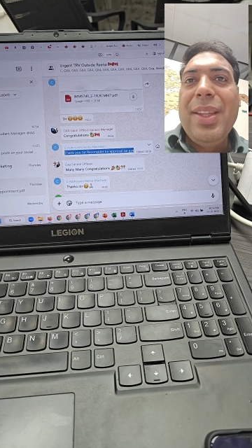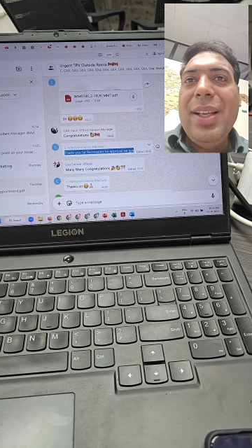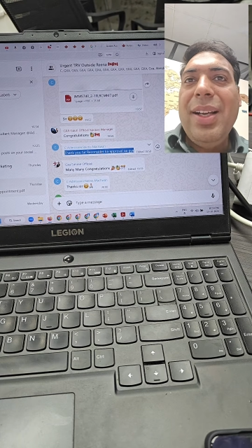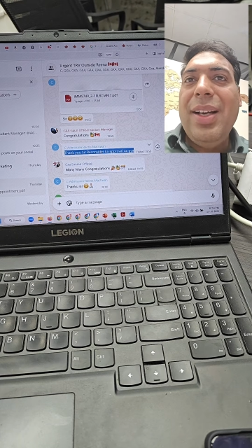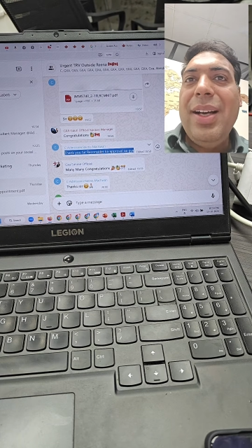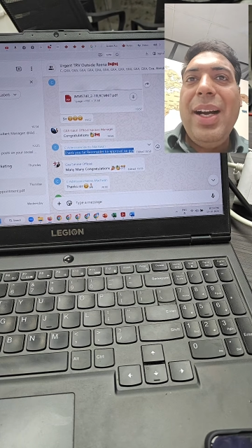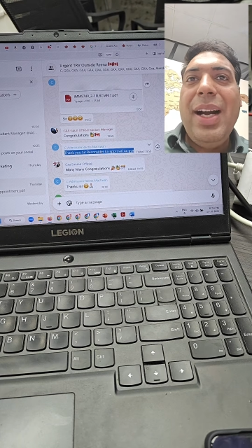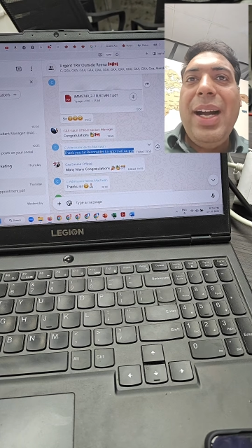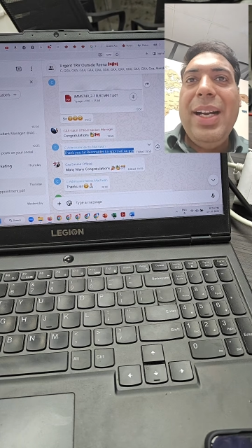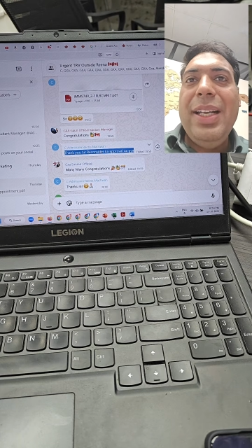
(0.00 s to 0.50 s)

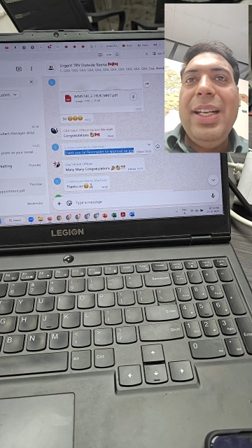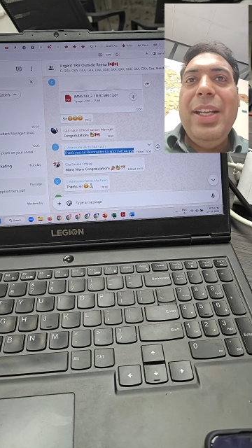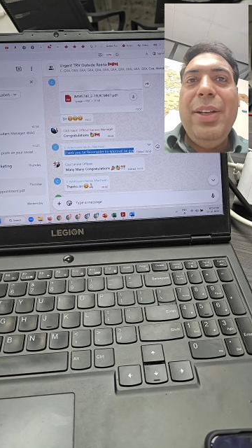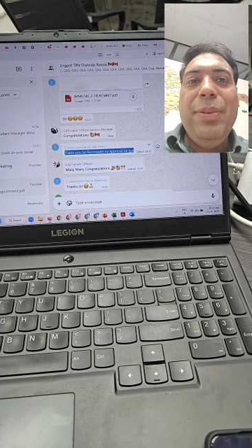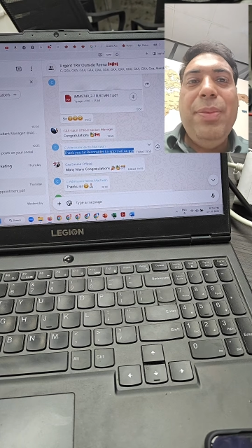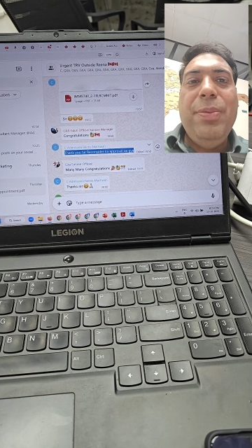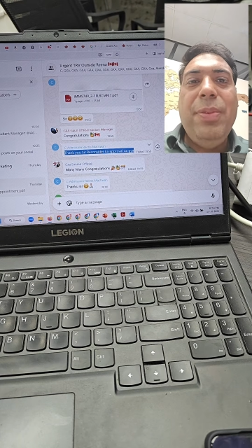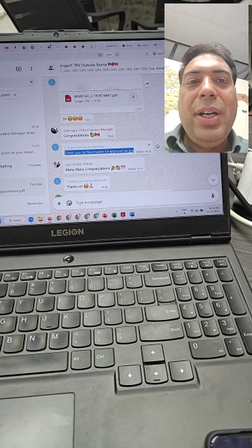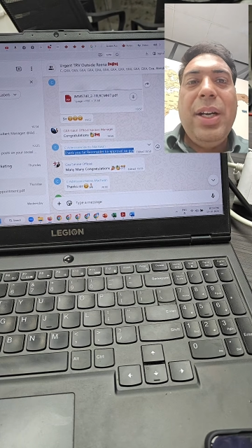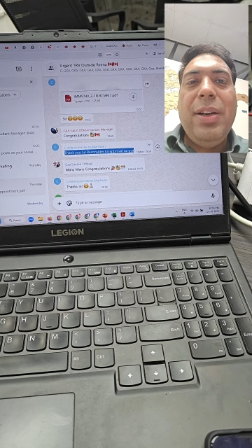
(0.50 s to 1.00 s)

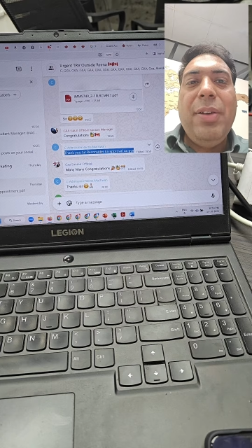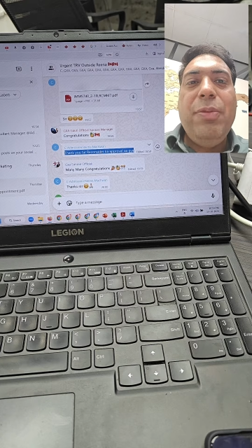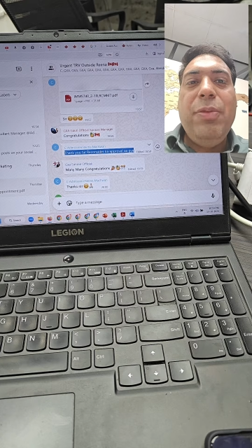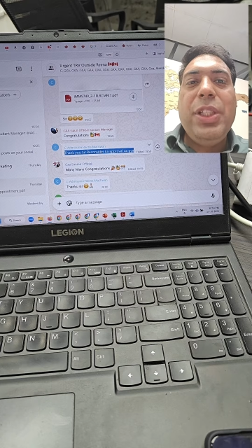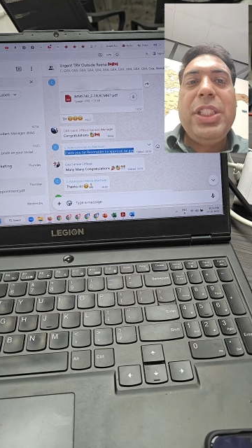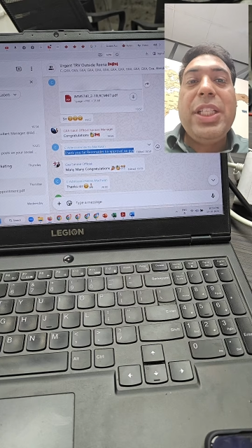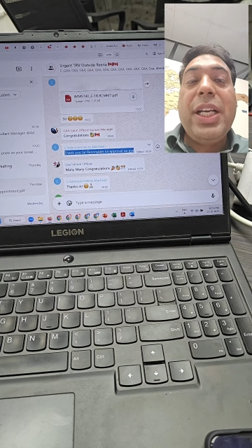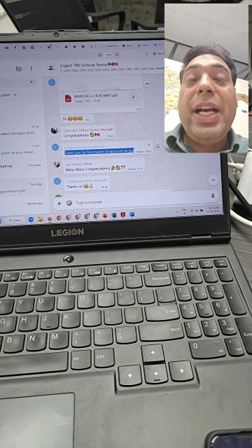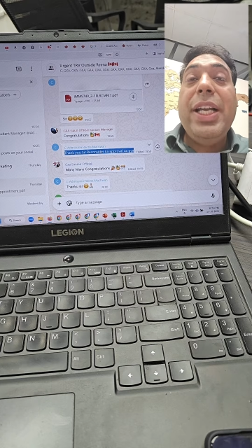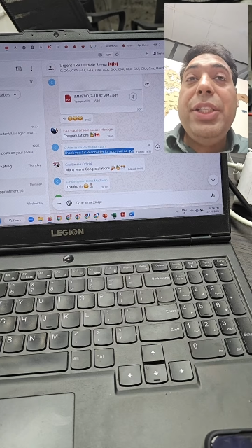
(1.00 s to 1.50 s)
Ideally,
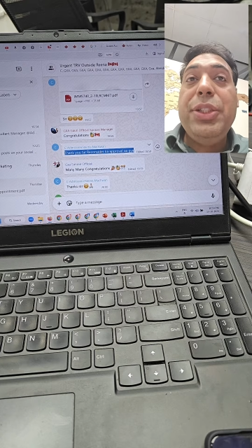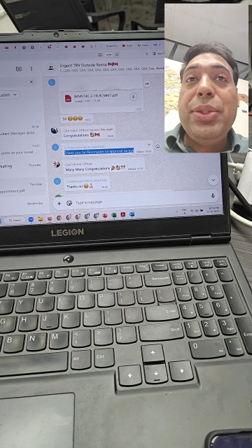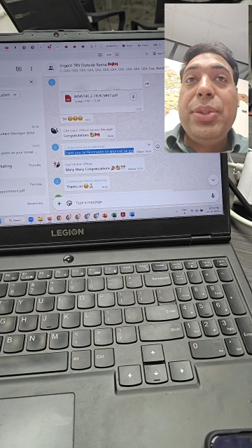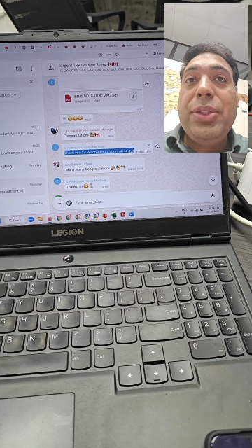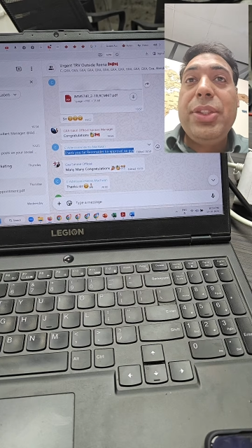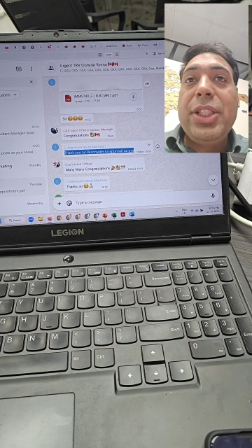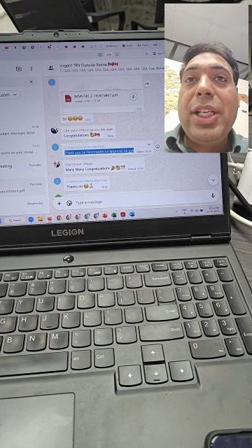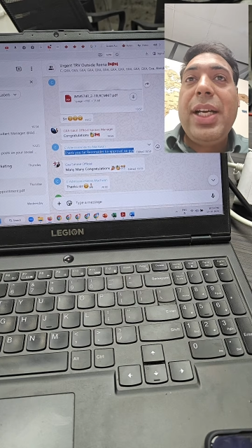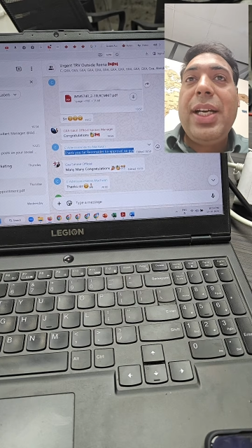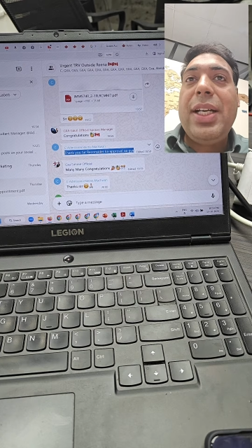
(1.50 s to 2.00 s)
which I
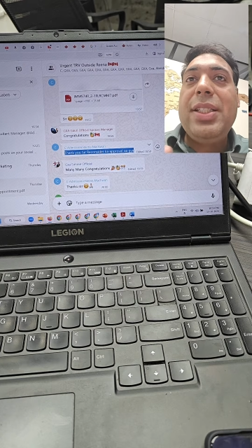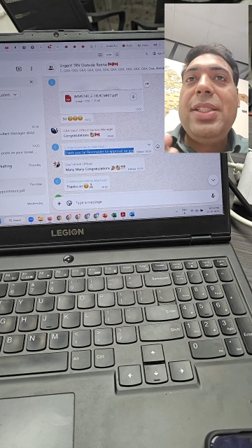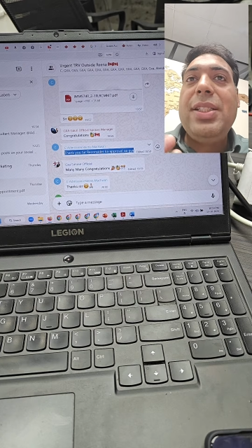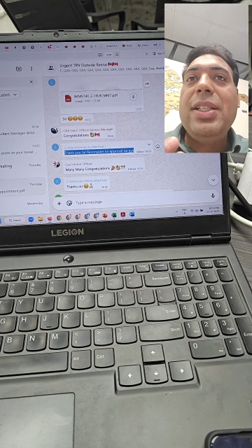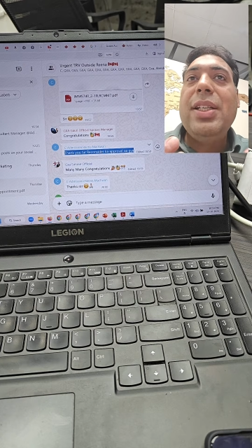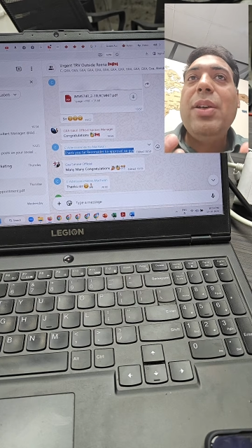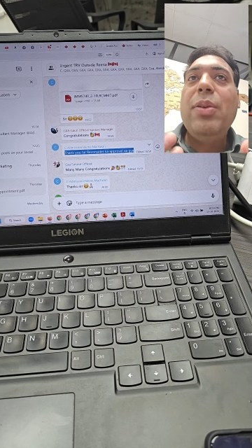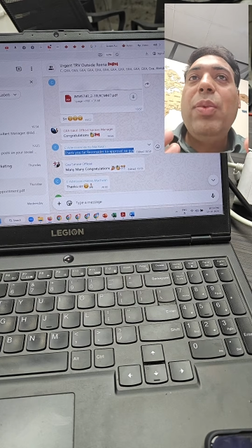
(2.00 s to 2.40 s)
should charge